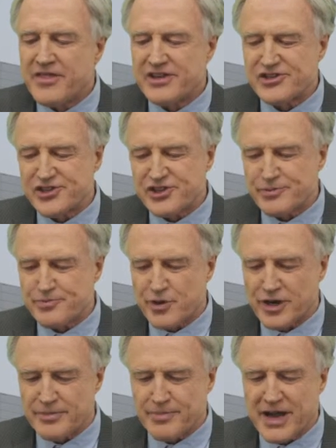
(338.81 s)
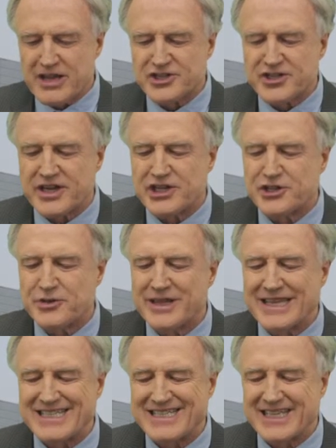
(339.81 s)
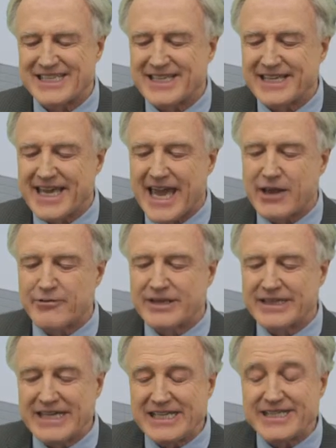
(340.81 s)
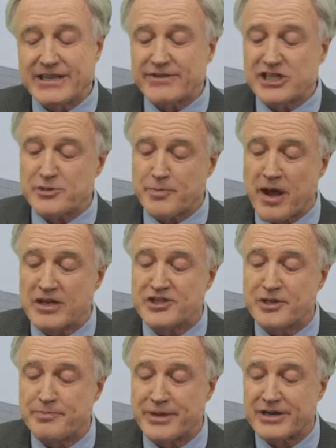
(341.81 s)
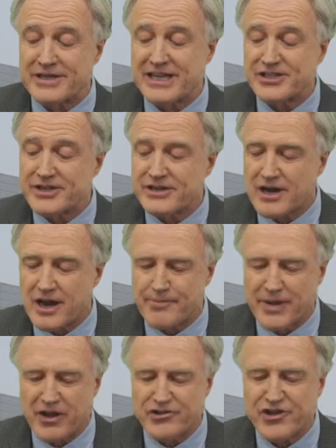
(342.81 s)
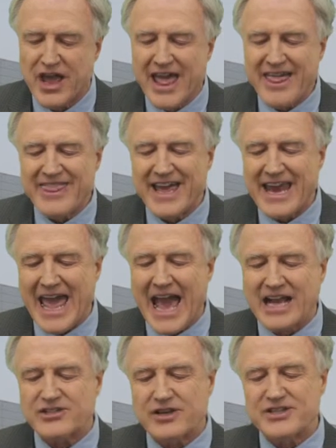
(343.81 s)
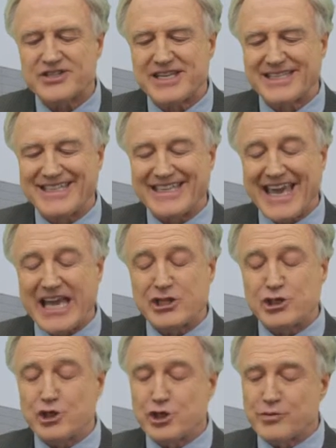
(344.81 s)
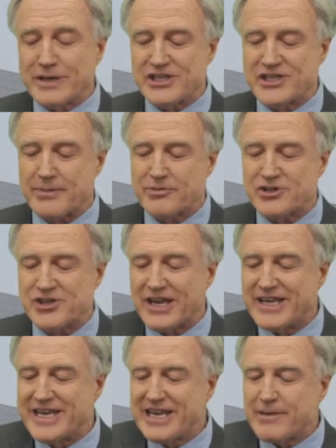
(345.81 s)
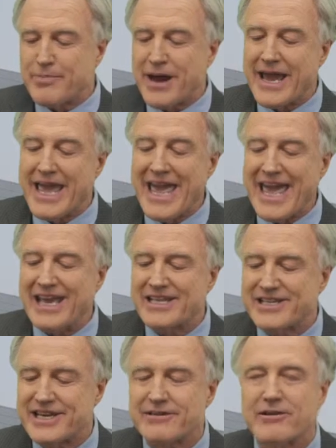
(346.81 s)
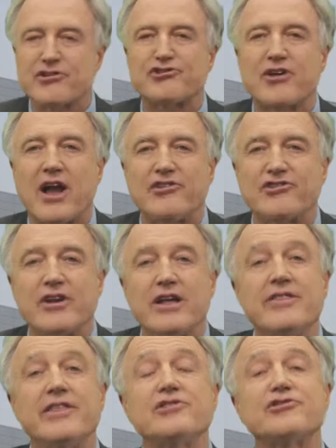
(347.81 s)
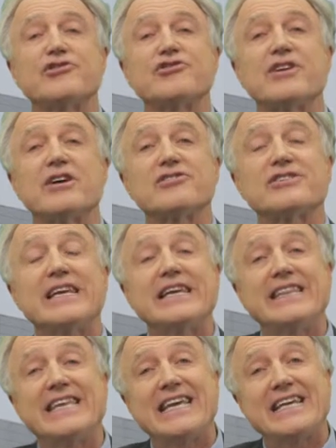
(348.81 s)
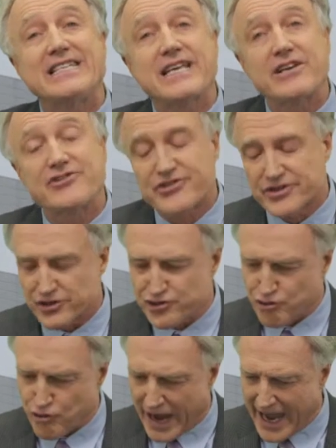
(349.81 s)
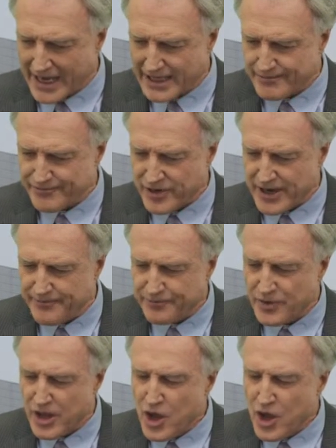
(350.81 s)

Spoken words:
This is supported by a study showing that CCK, released in response to bitter-tasting compounds, then acts on CCK2 receptors on nearby enterocytes. These are cells in the intestinal tract, right?